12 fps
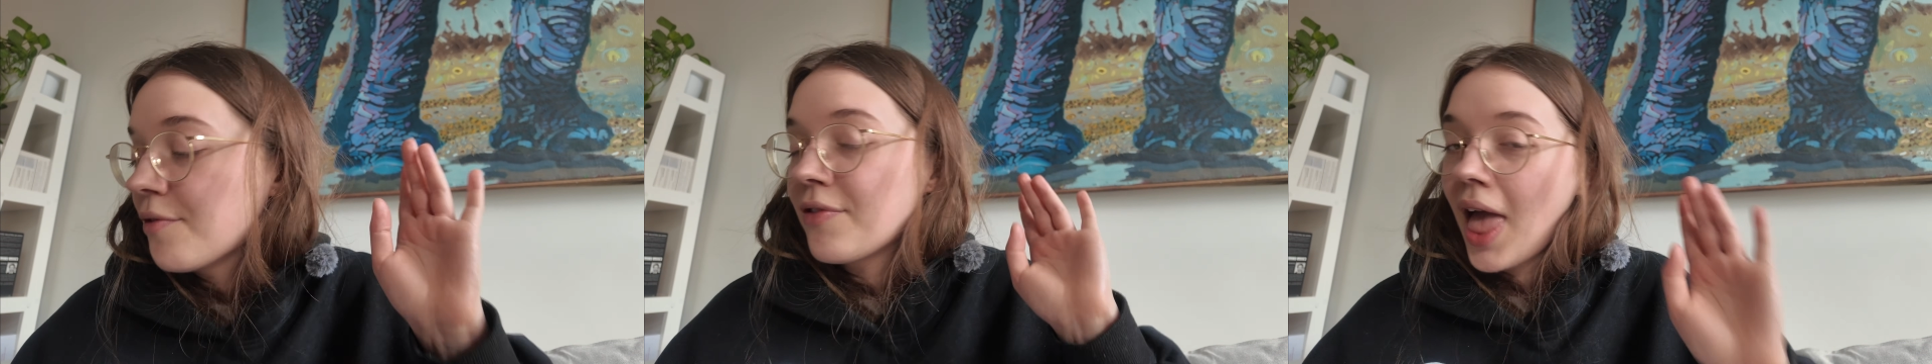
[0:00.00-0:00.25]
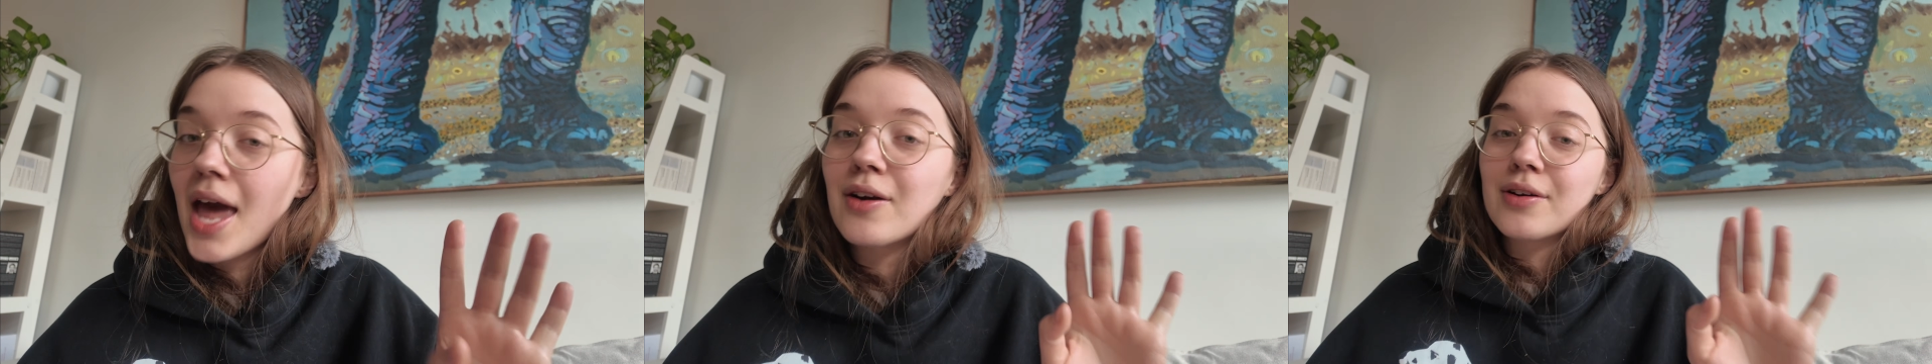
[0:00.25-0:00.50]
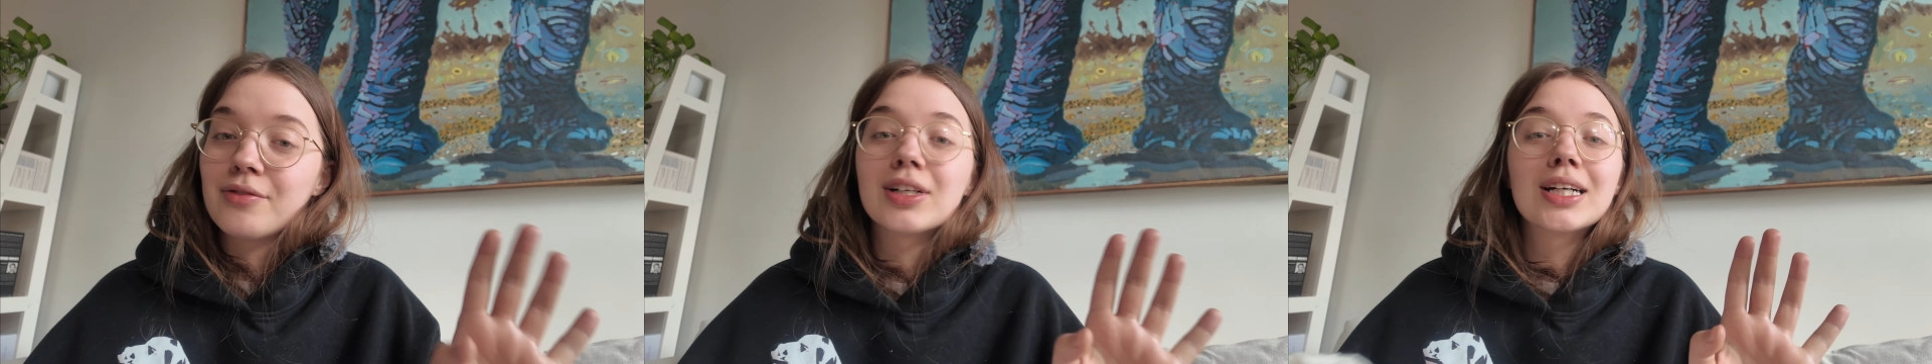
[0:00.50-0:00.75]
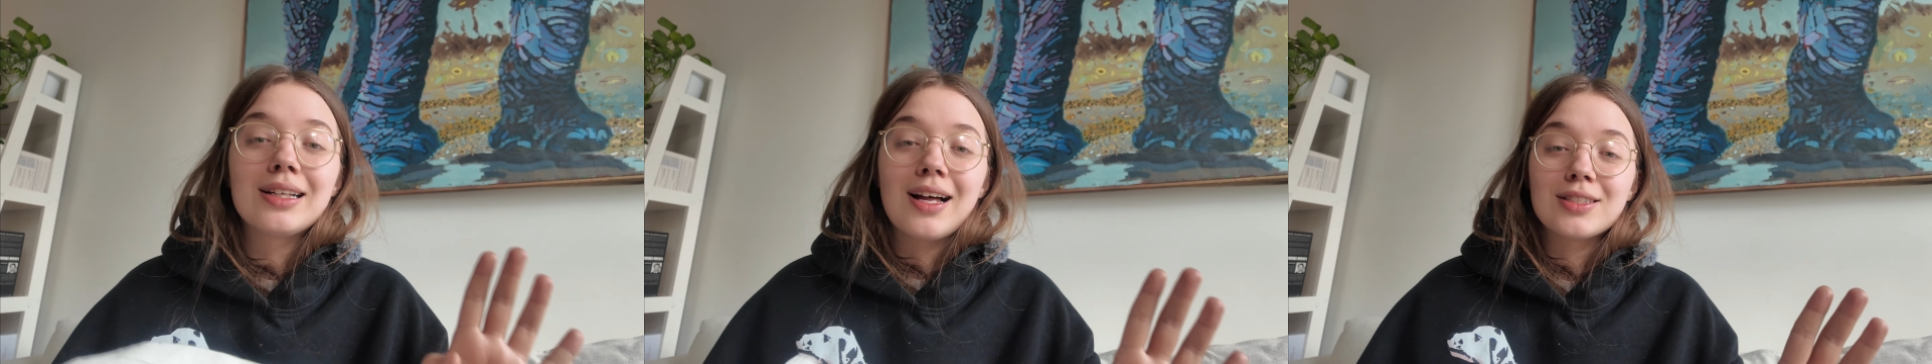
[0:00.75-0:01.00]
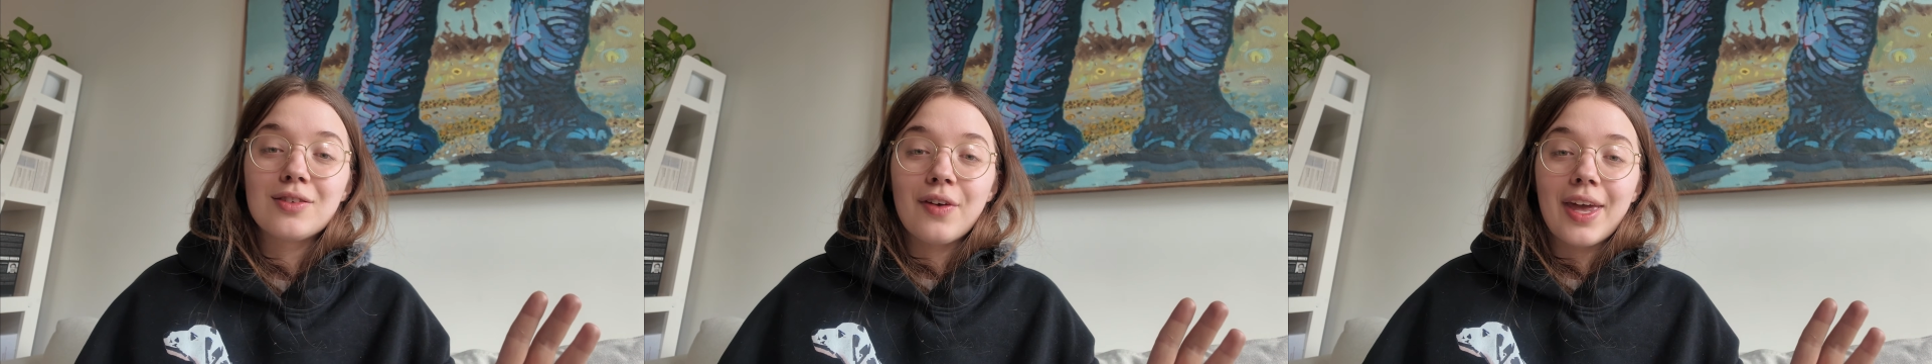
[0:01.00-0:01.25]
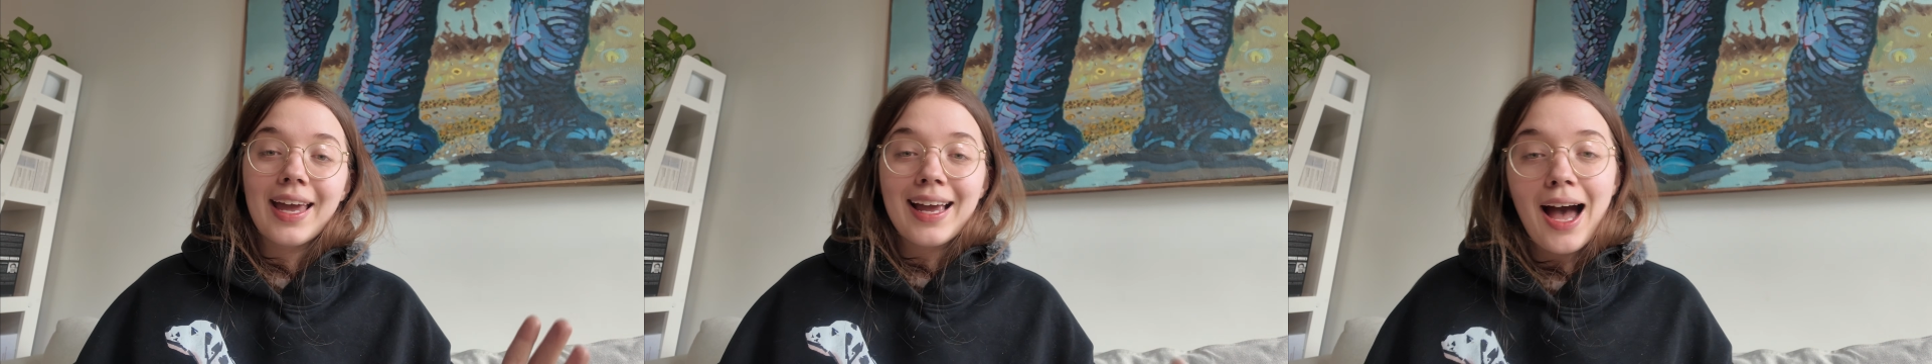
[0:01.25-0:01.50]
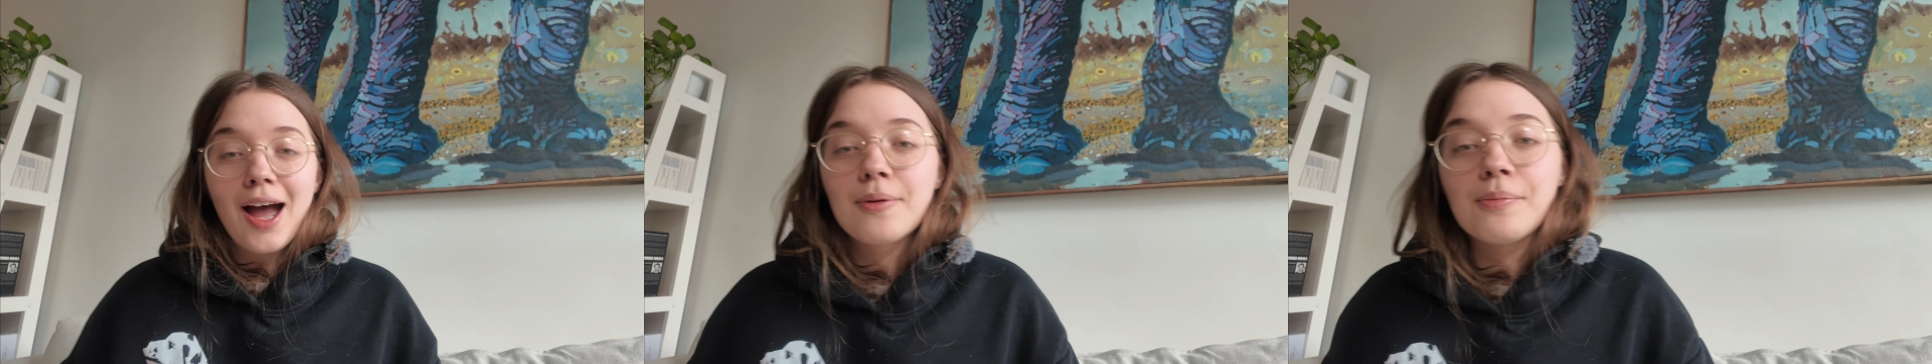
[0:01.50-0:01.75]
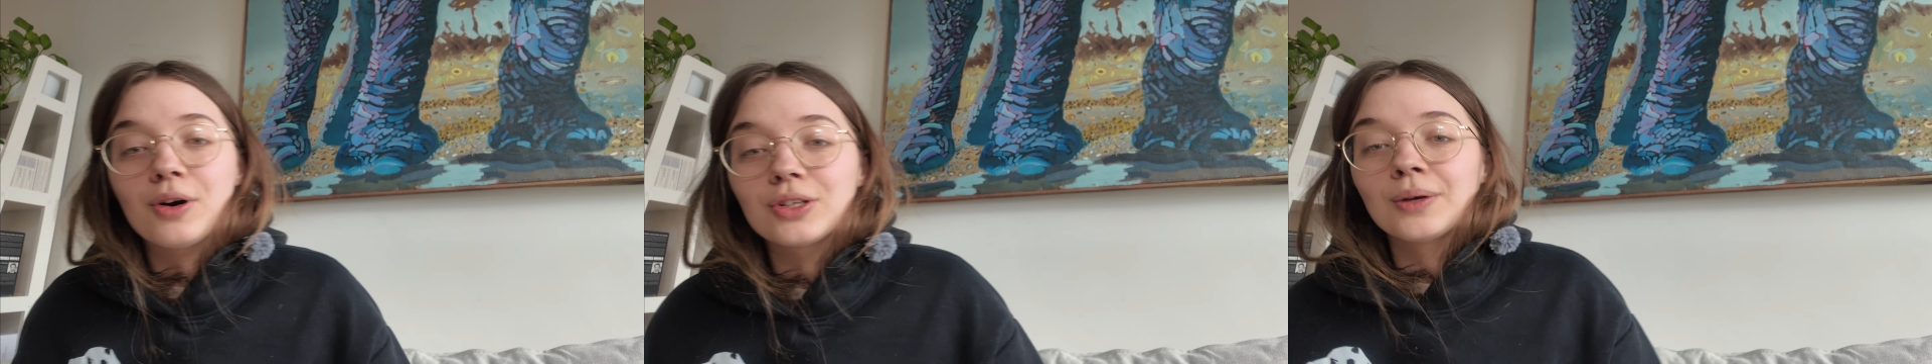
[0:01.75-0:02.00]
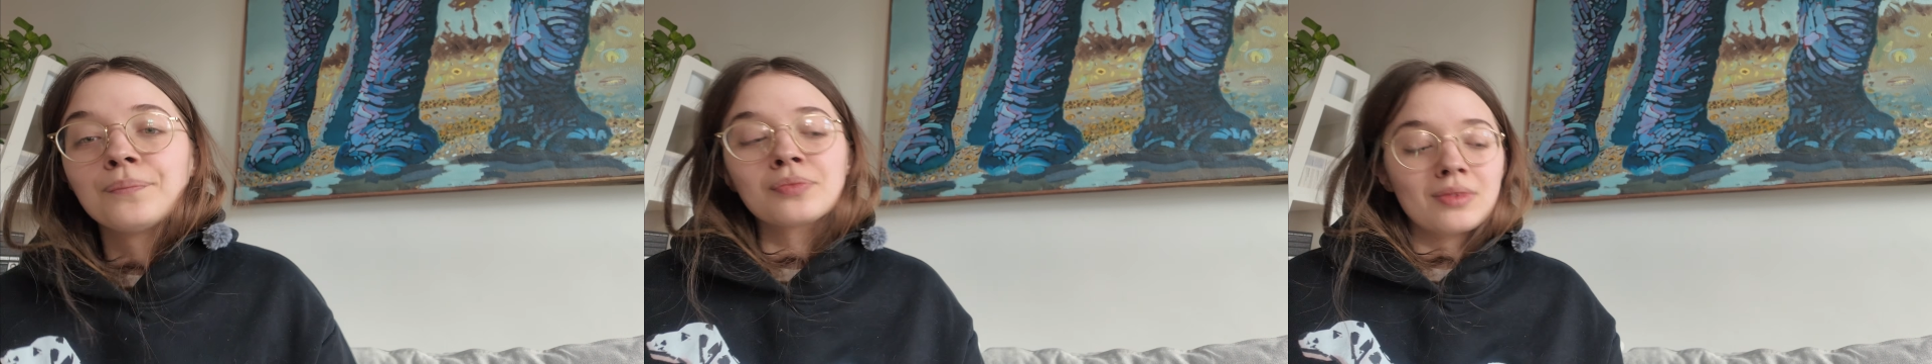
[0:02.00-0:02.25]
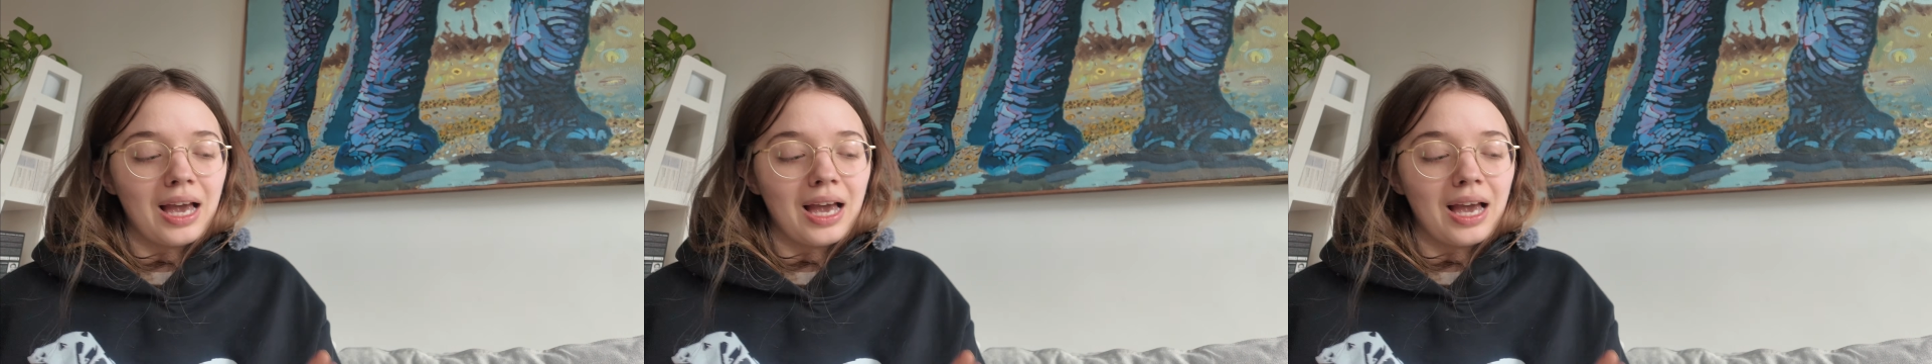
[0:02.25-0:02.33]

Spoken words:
very, very last thing I bought,